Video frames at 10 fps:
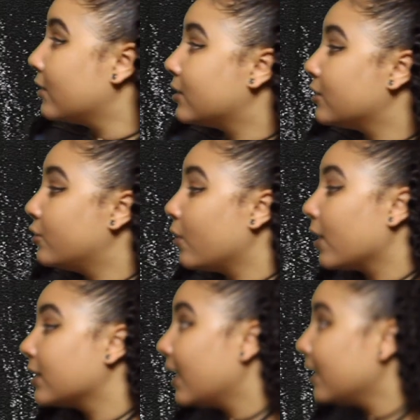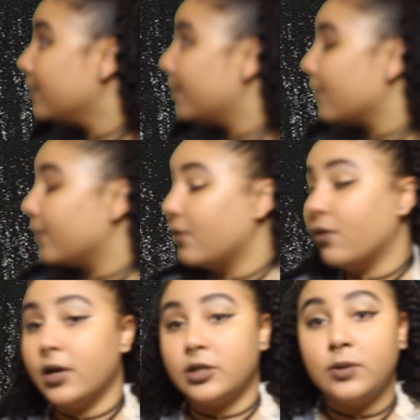Close this door because I keep hearing
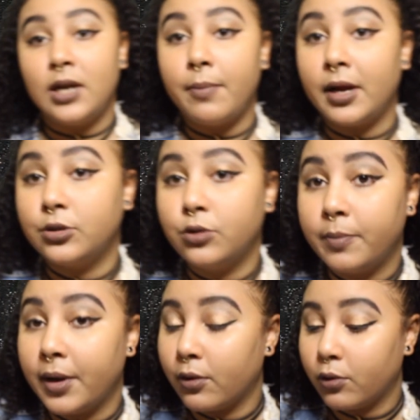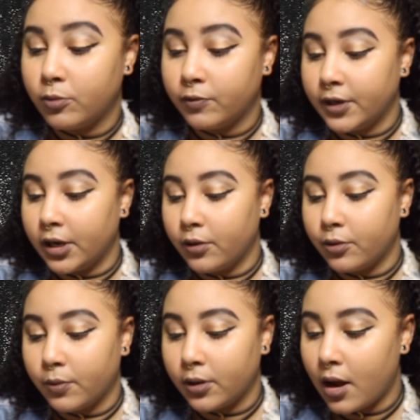noise. We're not about to do a paranormal video. No, we're